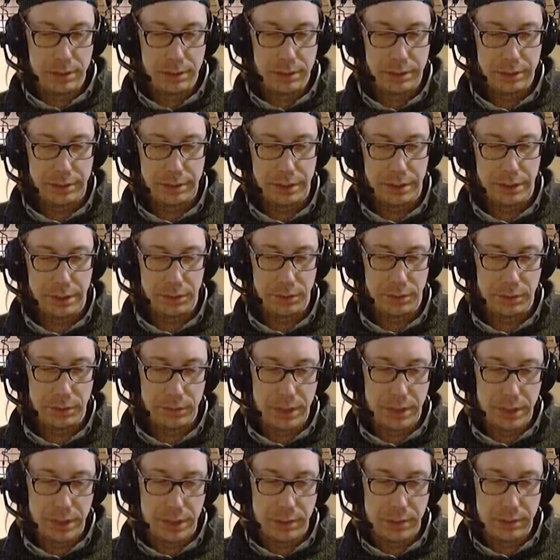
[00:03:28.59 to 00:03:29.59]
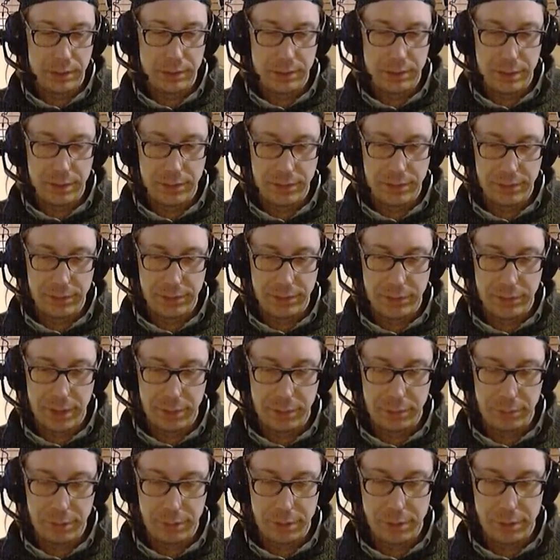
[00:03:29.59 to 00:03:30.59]
until they get the
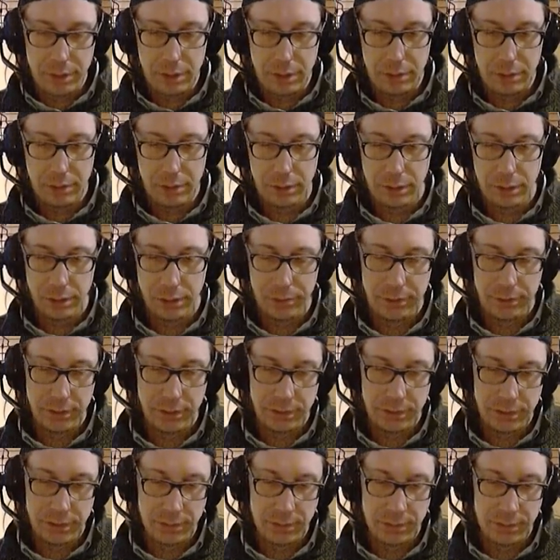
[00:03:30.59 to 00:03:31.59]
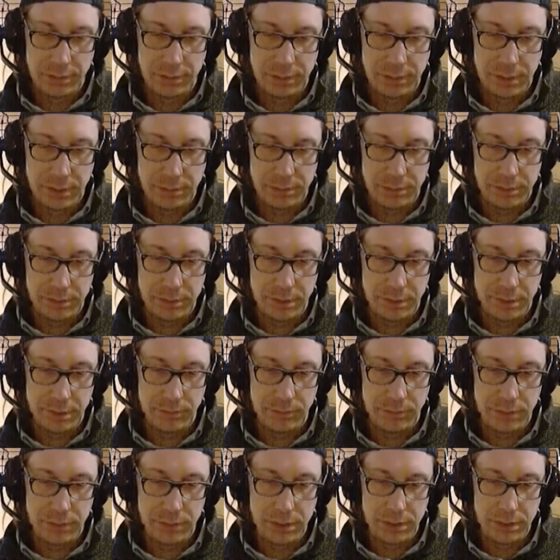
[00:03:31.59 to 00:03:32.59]
75% or close to 75% of
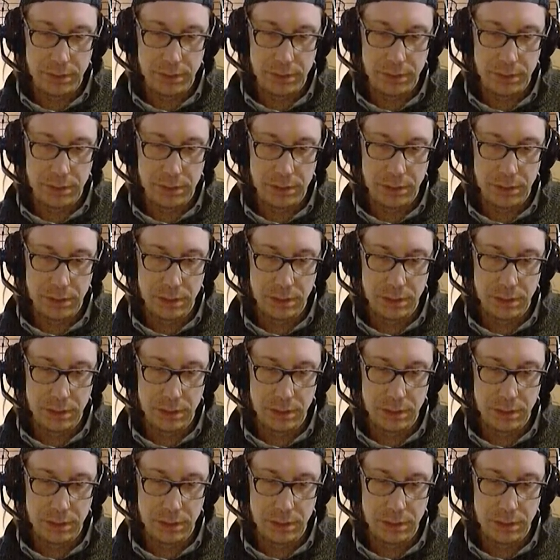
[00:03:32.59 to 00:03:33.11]
these